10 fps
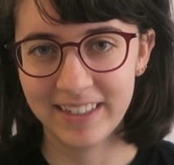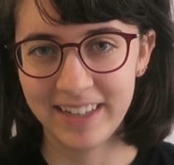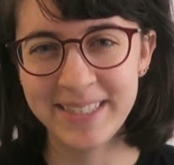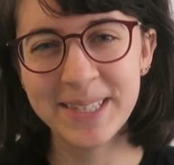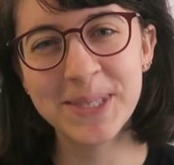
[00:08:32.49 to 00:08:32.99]

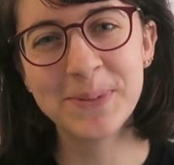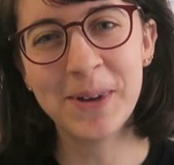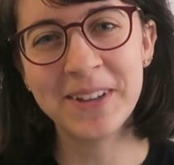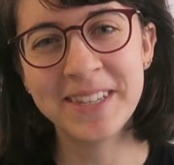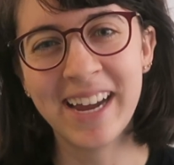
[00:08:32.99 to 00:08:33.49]
It's a
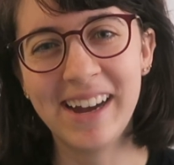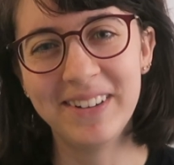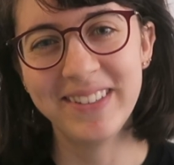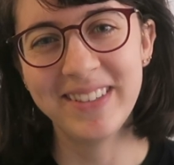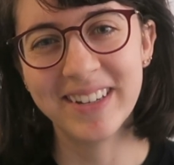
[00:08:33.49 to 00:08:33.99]
small
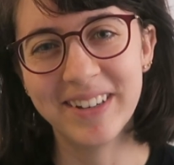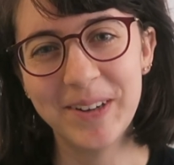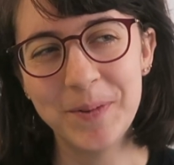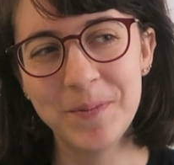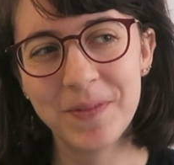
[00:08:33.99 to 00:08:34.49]
town,
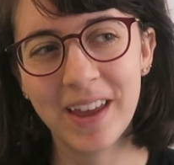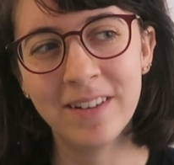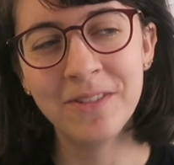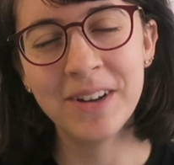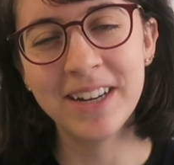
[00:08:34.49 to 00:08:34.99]
so
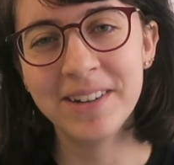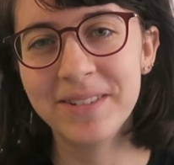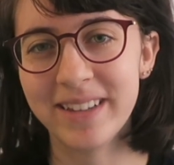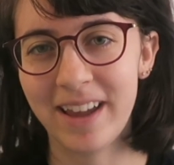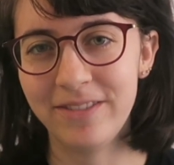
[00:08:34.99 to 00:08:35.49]
everyone
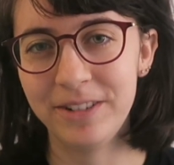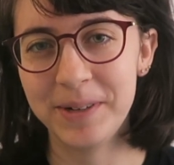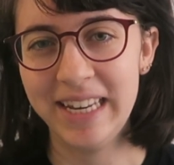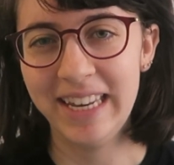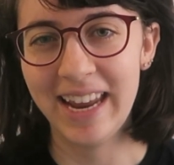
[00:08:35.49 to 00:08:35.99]
knows
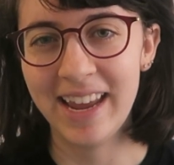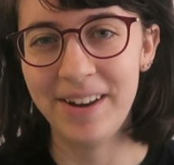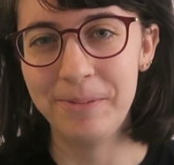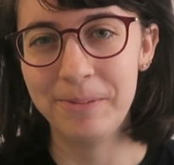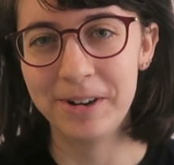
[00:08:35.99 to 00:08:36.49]
everyone,
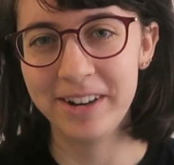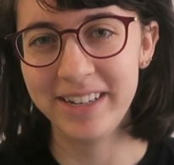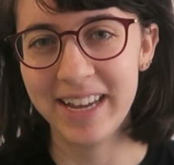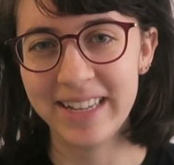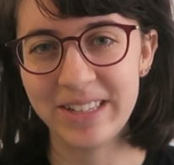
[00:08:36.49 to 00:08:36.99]
and
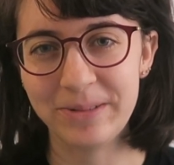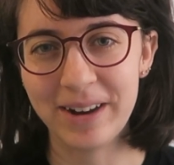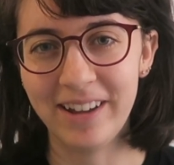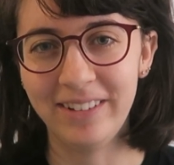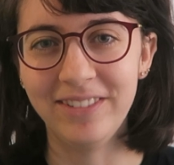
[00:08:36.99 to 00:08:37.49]
word gets
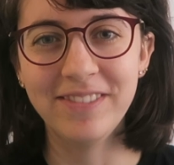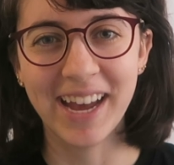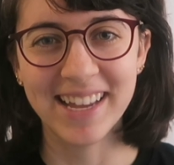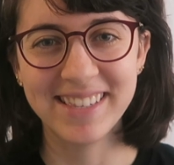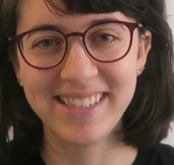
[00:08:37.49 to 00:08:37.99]
around
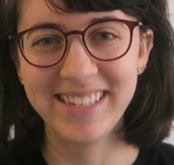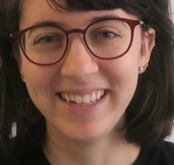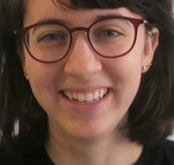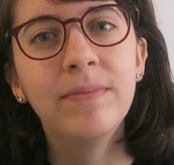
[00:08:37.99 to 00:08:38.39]
fast.